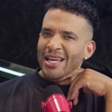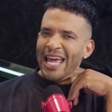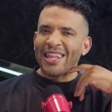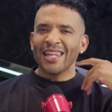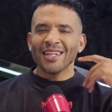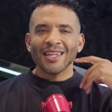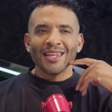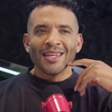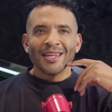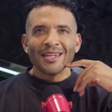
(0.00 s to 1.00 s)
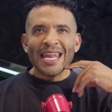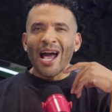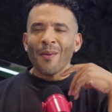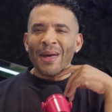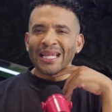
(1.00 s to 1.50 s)
And then
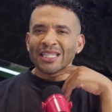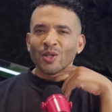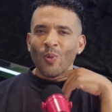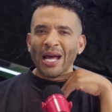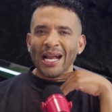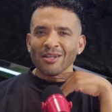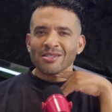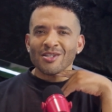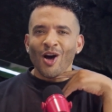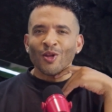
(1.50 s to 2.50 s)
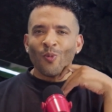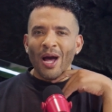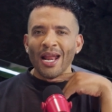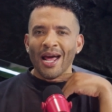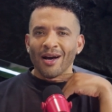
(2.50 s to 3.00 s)
now I'm mad that the White House is called the
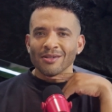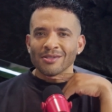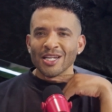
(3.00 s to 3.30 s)
White House.